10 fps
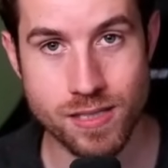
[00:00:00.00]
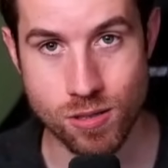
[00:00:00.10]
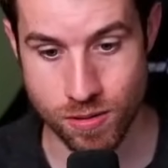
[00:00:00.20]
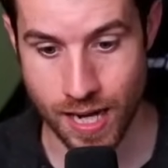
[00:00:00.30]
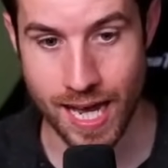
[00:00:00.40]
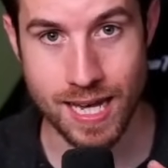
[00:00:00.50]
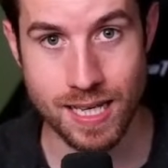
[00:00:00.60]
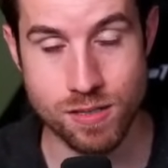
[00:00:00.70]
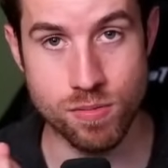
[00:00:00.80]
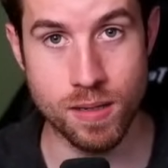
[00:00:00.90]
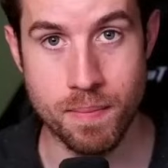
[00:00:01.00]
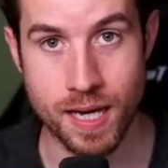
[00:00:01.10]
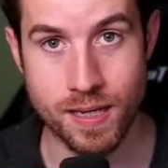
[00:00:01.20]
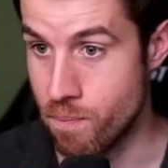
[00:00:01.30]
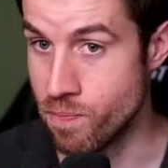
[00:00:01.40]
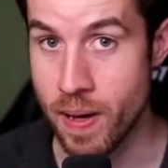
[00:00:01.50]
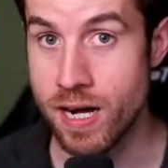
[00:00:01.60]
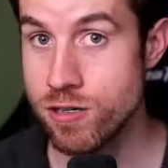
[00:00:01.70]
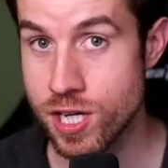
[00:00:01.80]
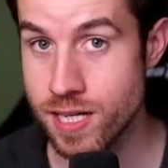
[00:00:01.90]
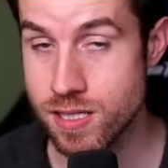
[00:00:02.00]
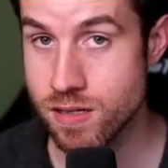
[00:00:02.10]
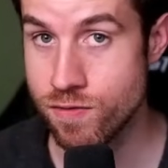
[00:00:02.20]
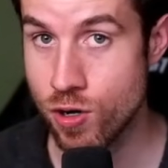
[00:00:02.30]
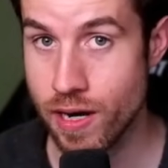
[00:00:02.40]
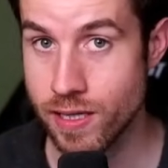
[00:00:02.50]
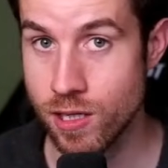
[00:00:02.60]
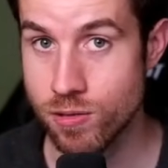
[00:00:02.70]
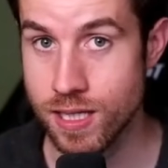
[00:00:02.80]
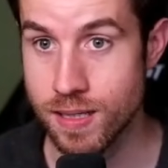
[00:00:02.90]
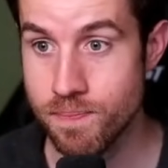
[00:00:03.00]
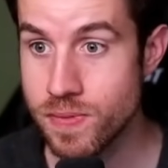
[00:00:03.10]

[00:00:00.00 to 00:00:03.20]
so the hand gets really big. Better chances of drawing Loki.